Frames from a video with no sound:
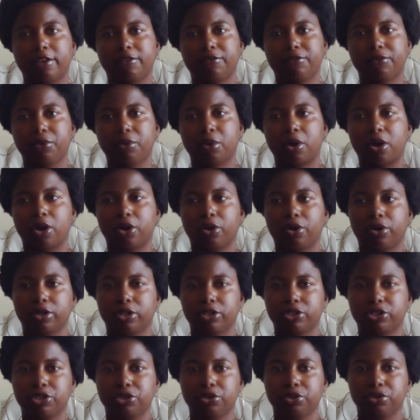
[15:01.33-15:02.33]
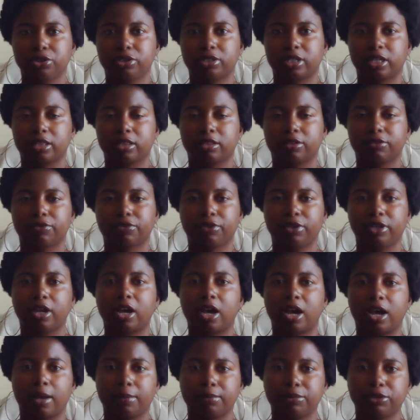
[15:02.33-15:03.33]
you are going to choose like the free
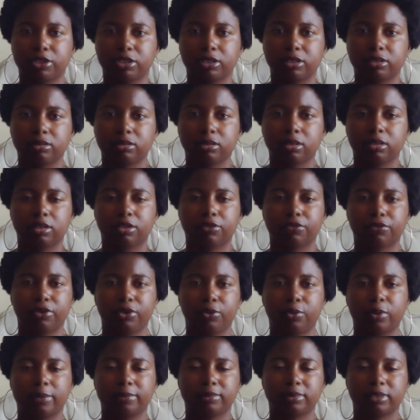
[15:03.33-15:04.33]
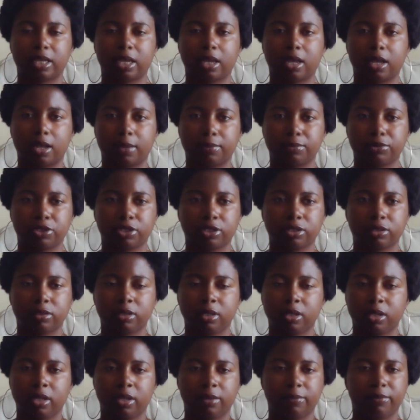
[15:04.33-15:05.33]
option, the free website option,
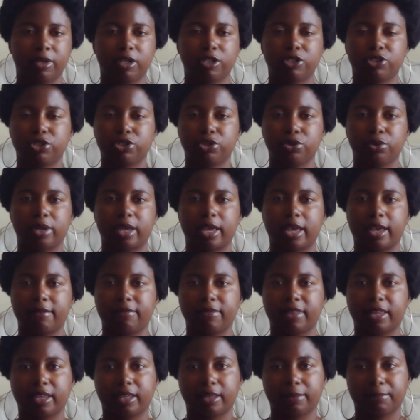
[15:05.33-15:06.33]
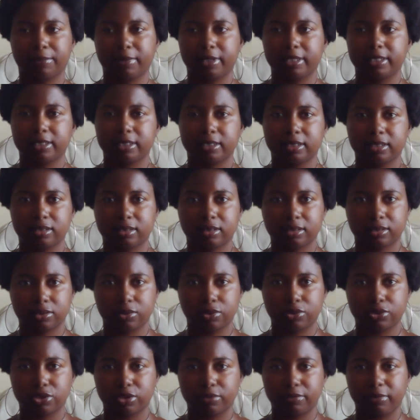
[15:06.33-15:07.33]
make sure you have like business
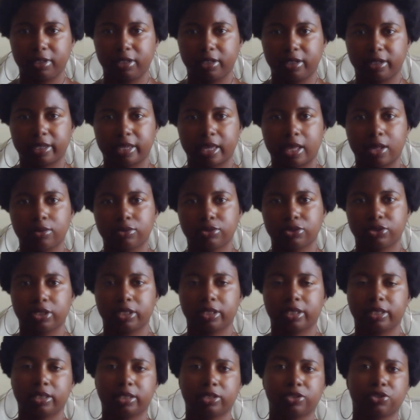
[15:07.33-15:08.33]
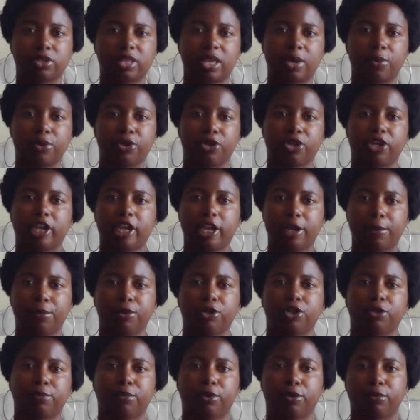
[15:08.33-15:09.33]
social media accounts so that way you're able to
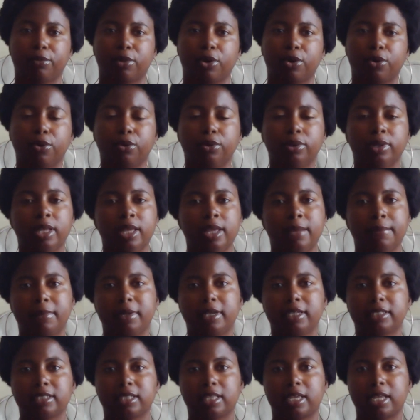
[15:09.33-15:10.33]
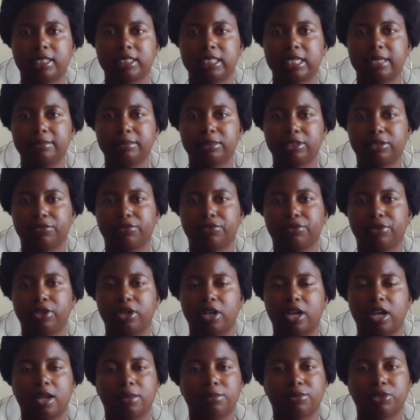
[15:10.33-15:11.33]
promote. Because a lot of times the free
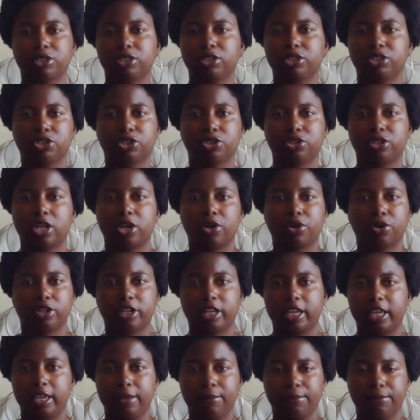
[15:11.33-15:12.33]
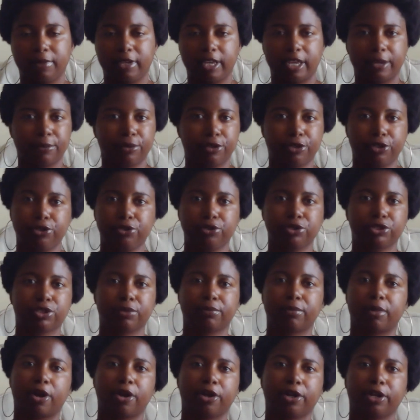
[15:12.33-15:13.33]
options, you're not going to be able to use the
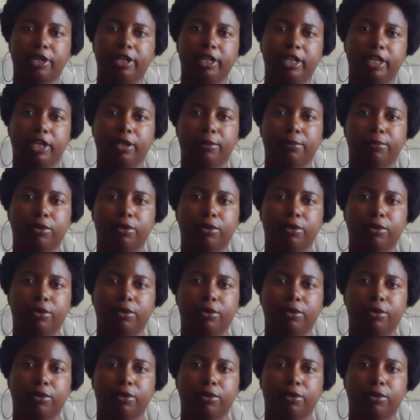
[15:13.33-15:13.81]
marketing and